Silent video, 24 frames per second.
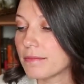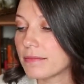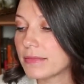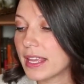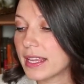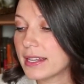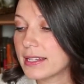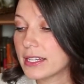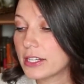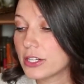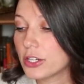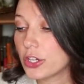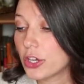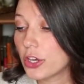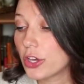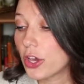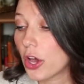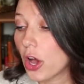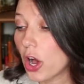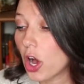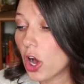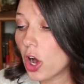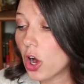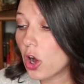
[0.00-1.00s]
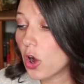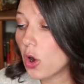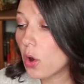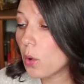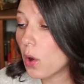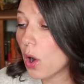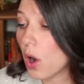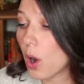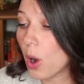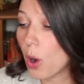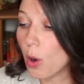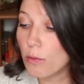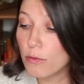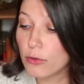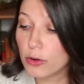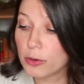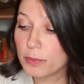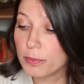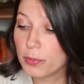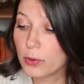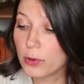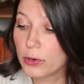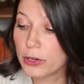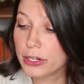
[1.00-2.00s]
They didn't go
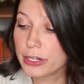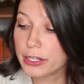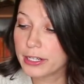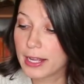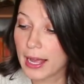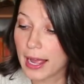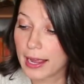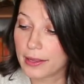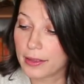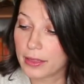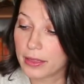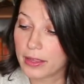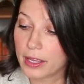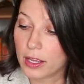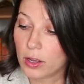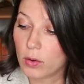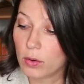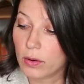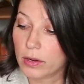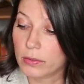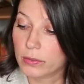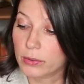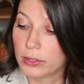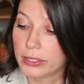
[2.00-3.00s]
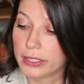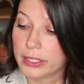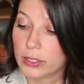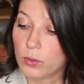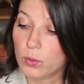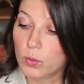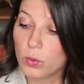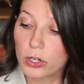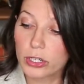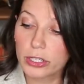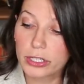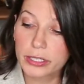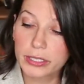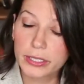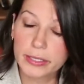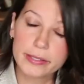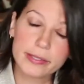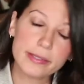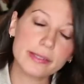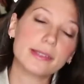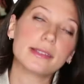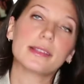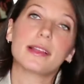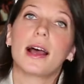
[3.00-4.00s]
overboard. I think what really
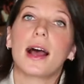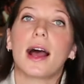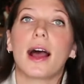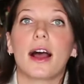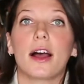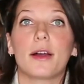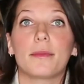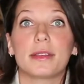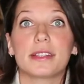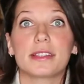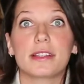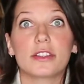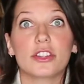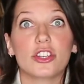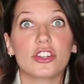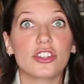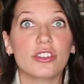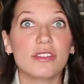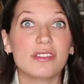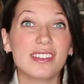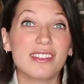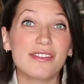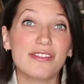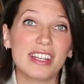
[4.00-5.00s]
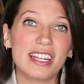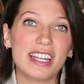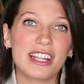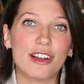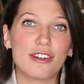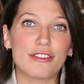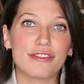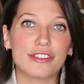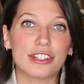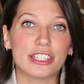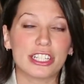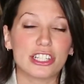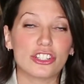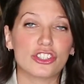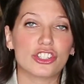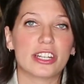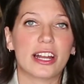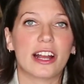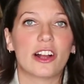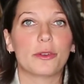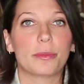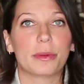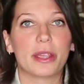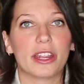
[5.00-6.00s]
works is that they're using video footage
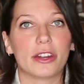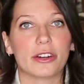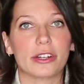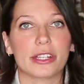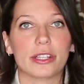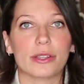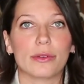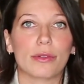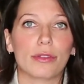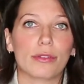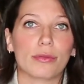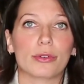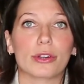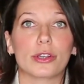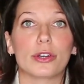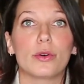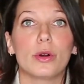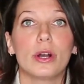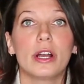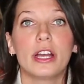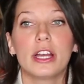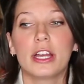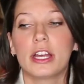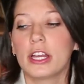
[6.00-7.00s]
to help carry you through.